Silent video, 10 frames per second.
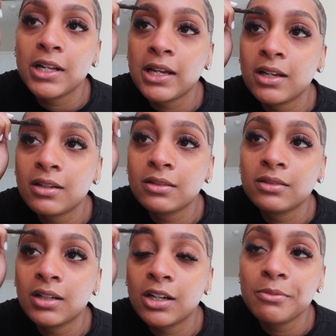like,
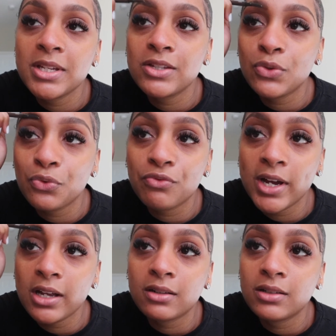I'm gonna be so
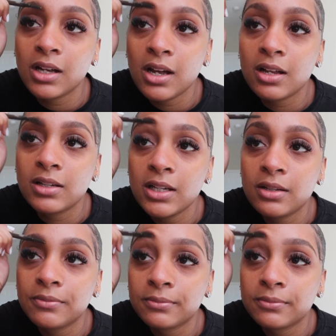red. Golly.